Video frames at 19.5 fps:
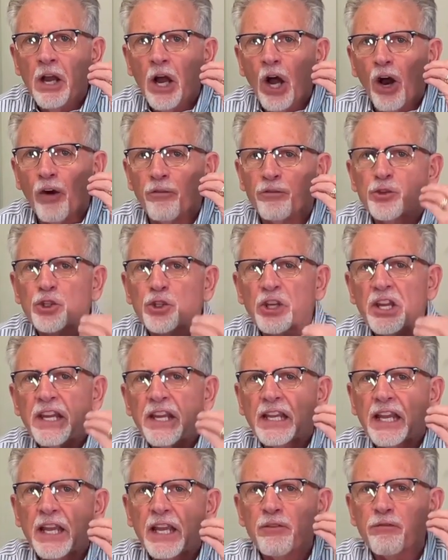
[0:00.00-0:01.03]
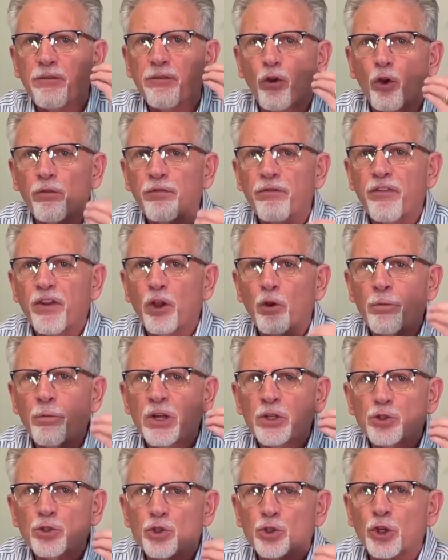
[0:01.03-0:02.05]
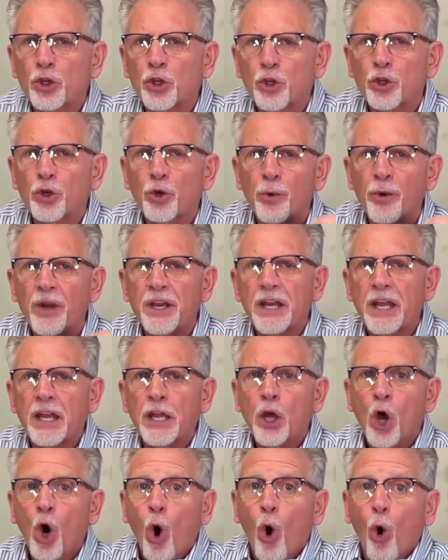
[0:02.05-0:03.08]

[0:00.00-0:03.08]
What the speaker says: of seeking fulfillment, security,